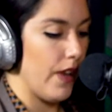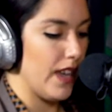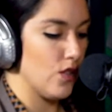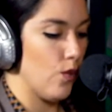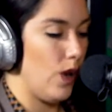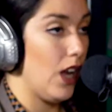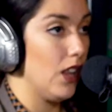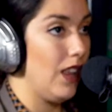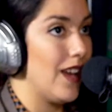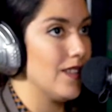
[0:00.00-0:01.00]
As
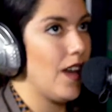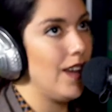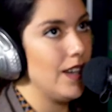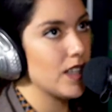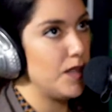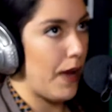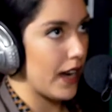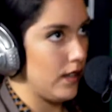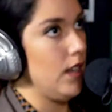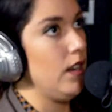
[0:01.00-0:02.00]
well as
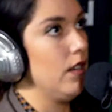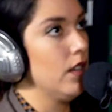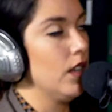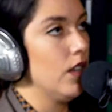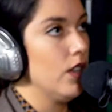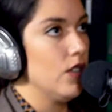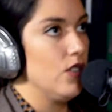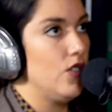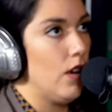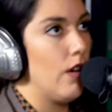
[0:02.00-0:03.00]
unexpected.
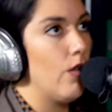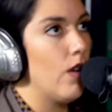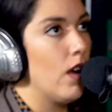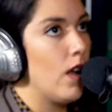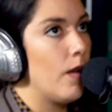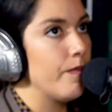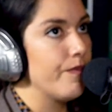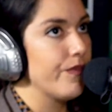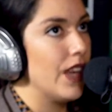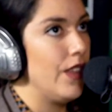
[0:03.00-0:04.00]
So
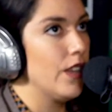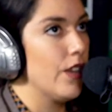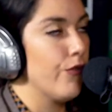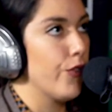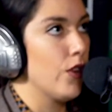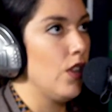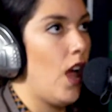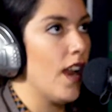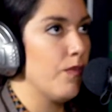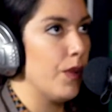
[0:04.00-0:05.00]
I think that for a
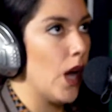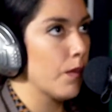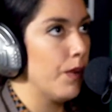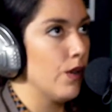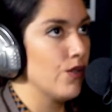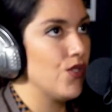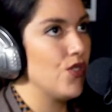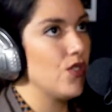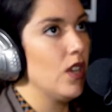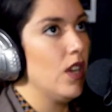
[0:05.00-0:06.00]
lot of blog
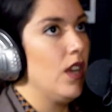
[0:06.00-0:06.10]
posts,